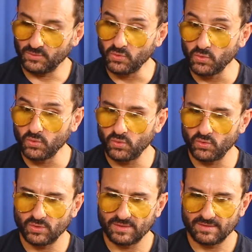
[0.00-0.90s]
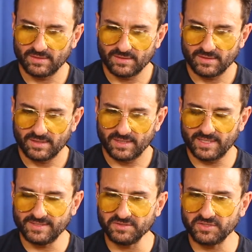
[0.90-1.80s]
Ooh,
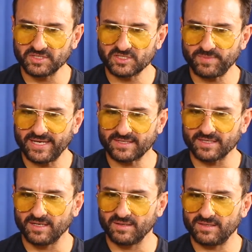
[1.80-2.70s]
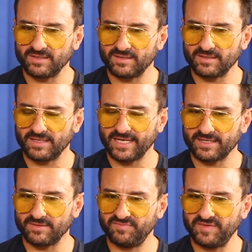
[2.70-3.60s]
I think we can expect a
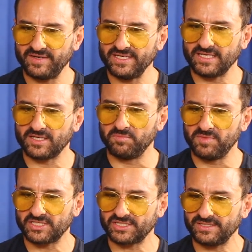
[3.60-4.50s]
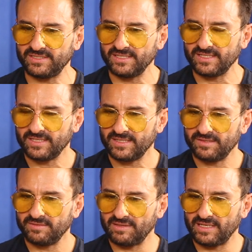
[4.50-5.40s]
very commercial
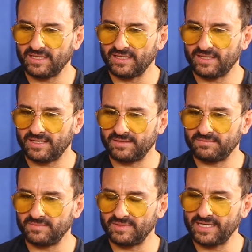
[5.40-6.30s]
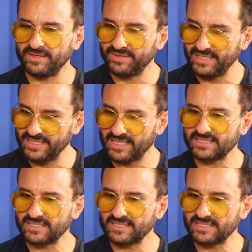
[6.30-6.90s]
and a really